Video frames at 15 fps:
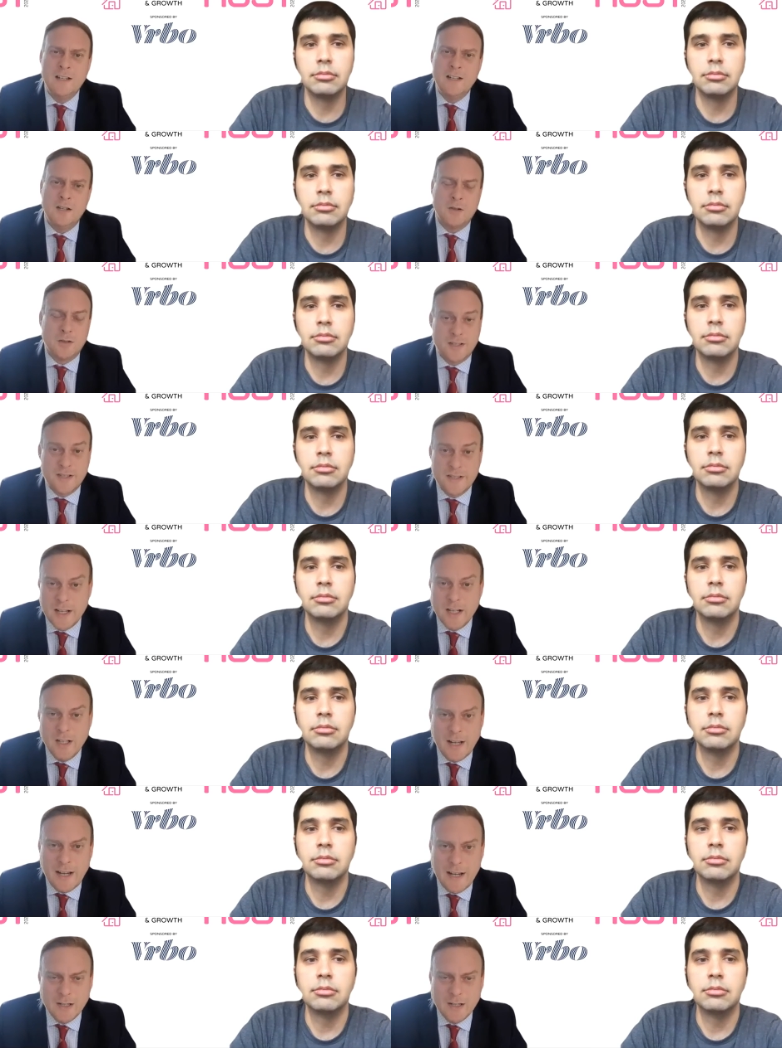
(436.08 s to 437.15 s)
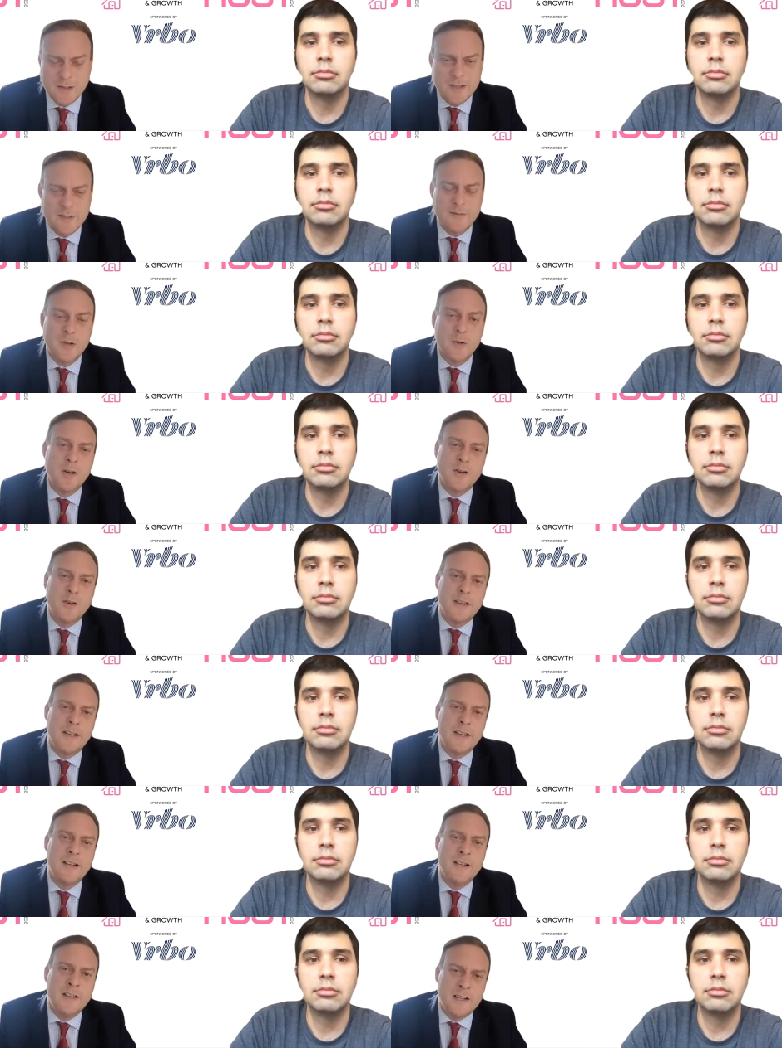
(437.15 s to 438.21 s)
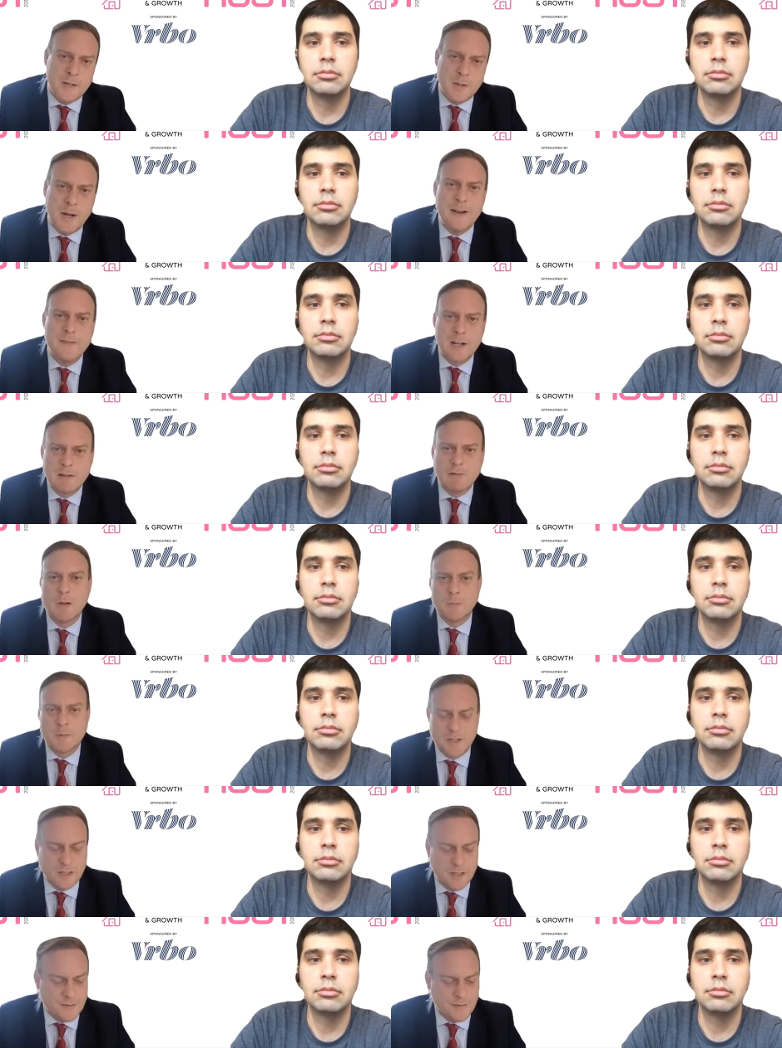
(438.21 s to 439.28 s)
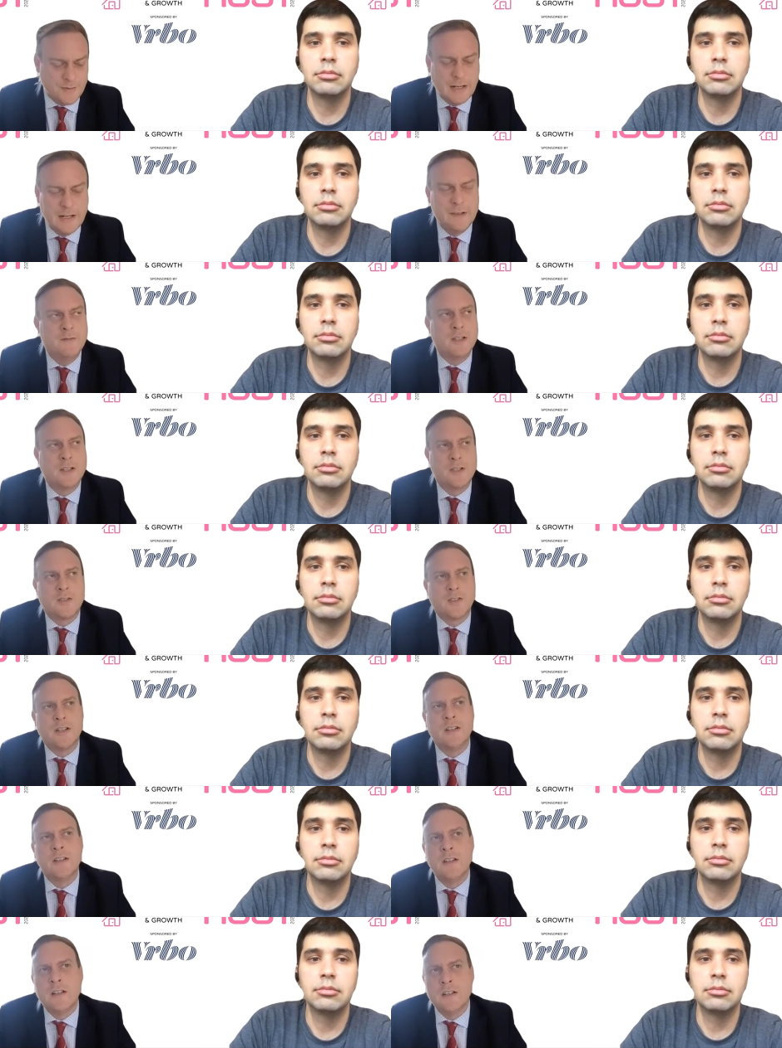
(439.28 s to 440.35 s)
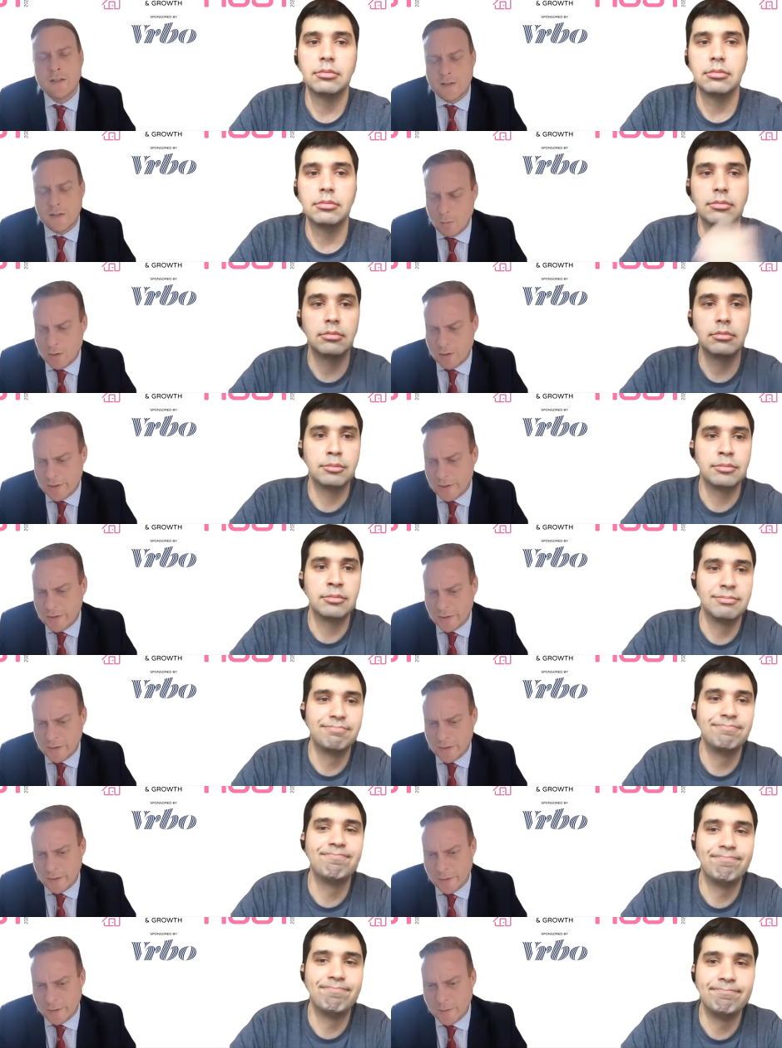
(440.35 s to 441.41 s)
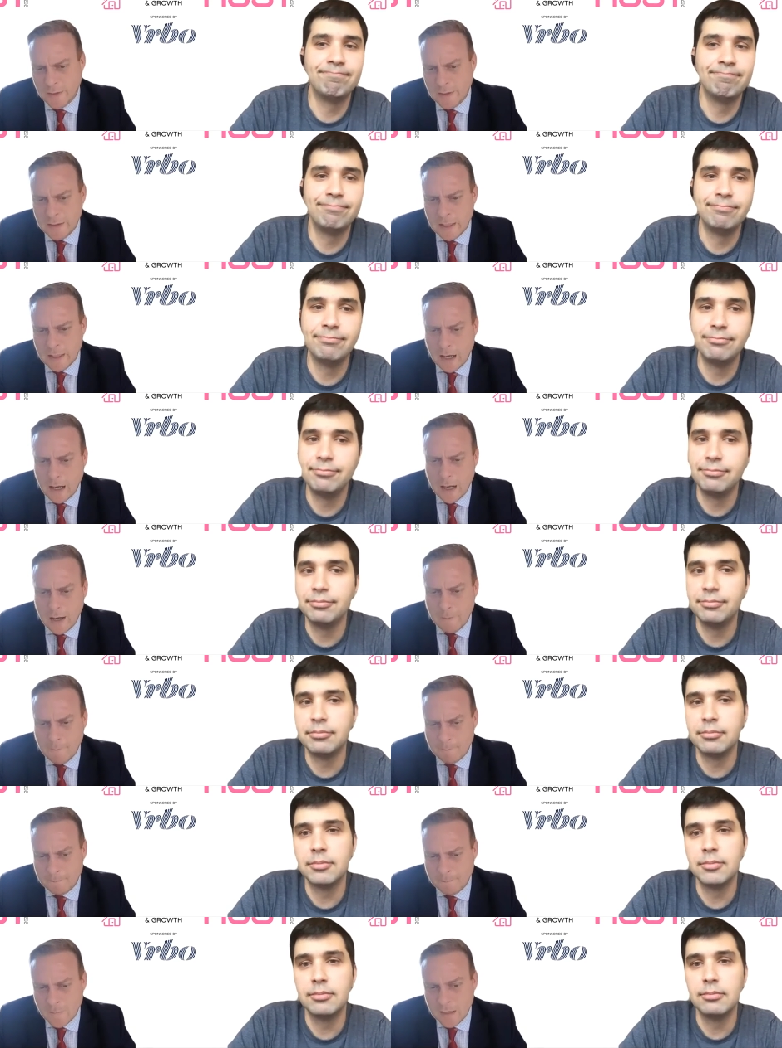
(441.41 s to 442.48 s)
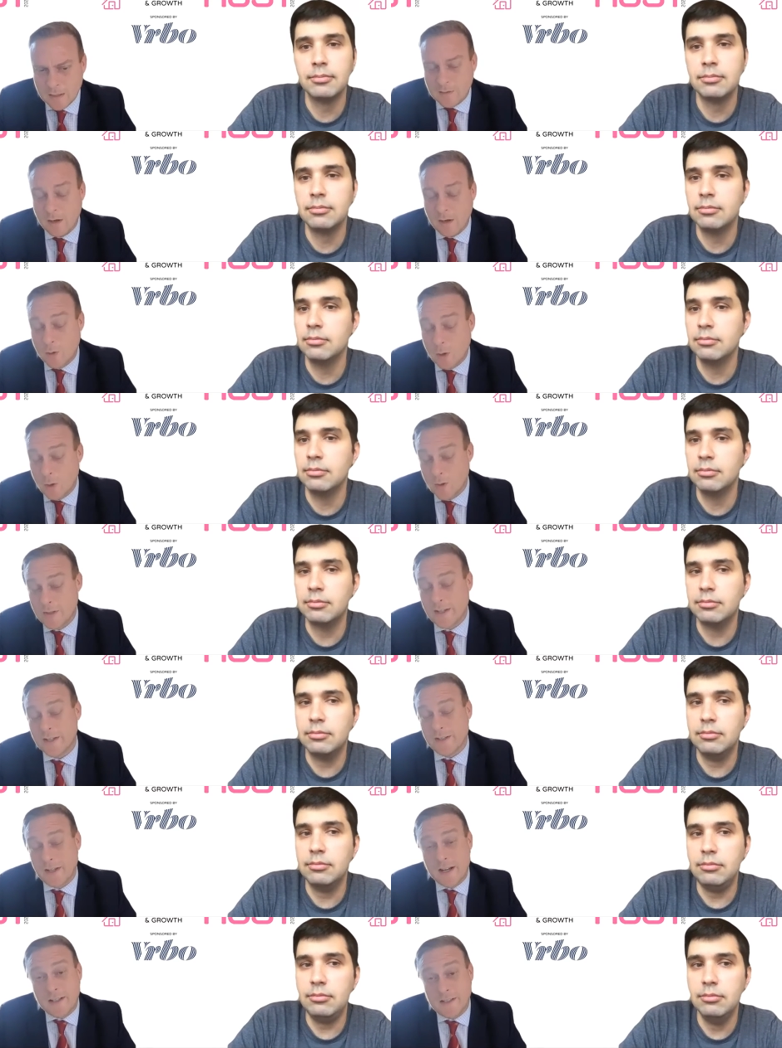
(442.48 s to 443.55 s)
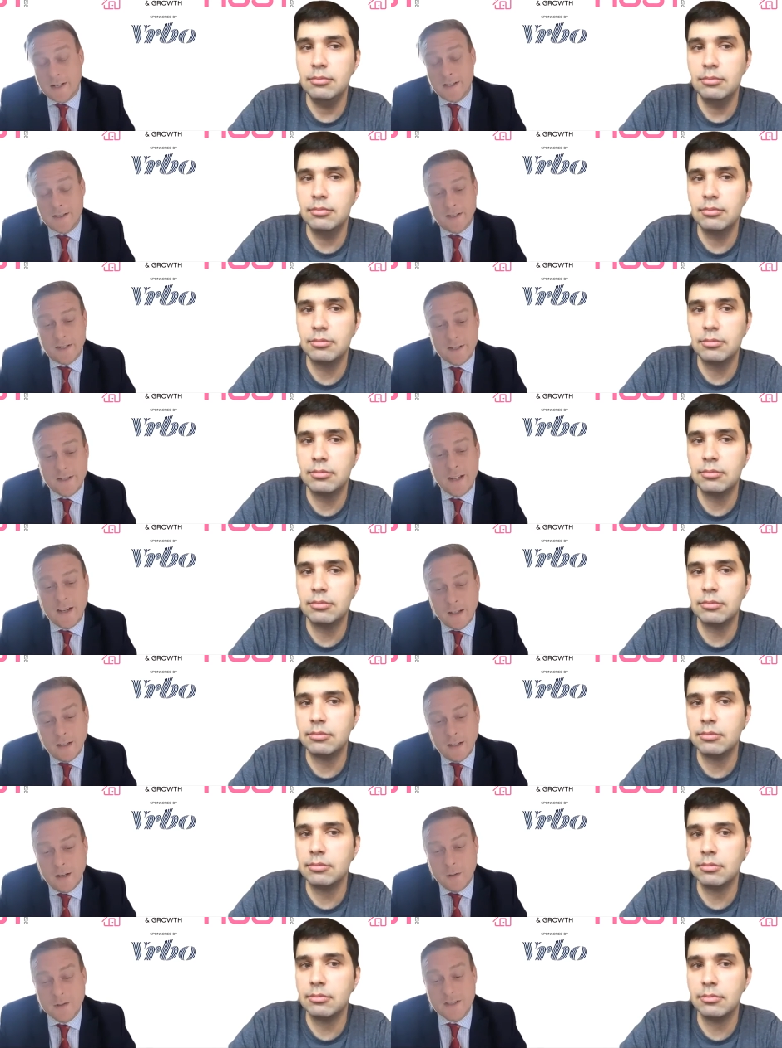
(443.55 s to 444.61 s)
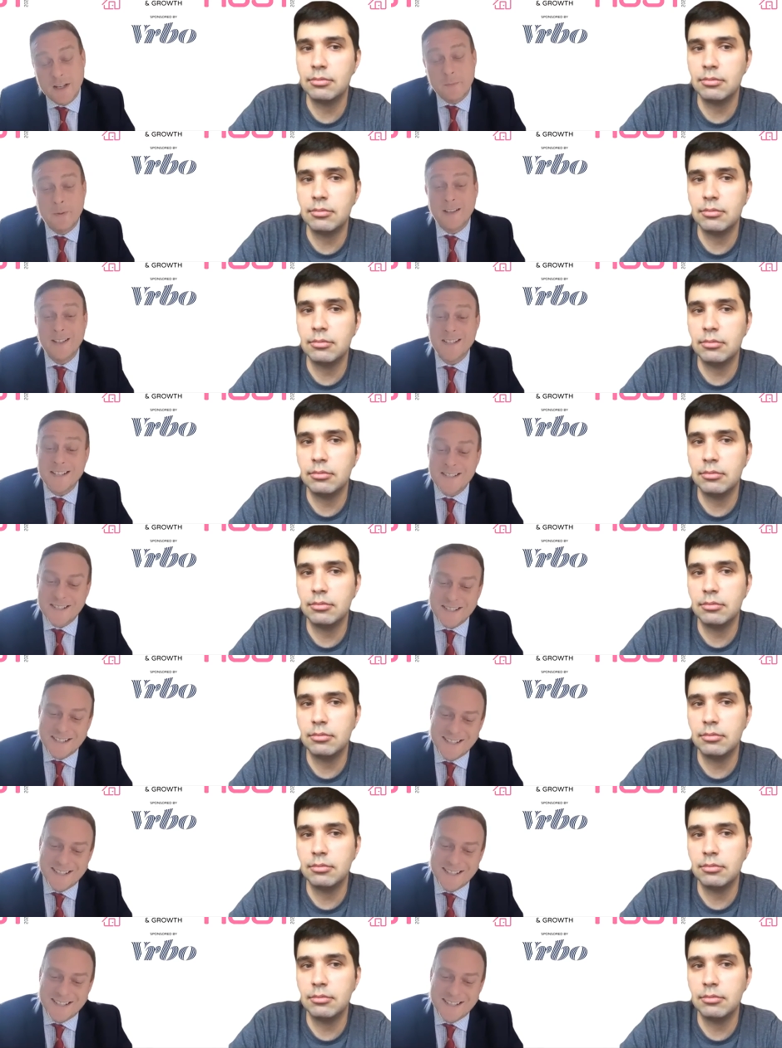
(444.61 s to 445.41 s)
Speaker 1: You could sell the house if you own it. You have other options for that inventory. So, what should you do? Um, so, of course, as a data seller, I would say buy data